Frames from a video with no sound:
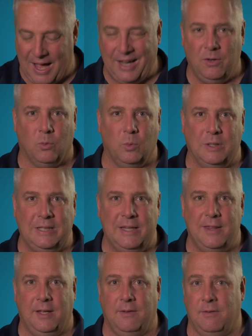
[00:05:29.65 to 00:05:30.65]
I don't really
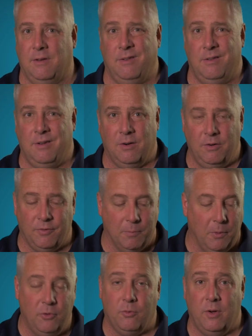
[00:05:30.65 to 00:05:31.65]
think it's necessary for
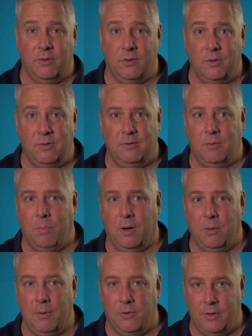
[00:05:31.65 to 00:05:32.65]
most resolutions in
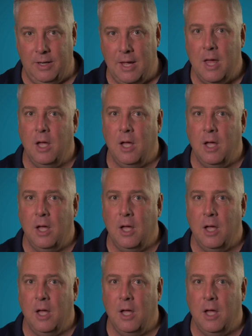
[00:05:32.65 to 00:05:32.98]
parliamentary.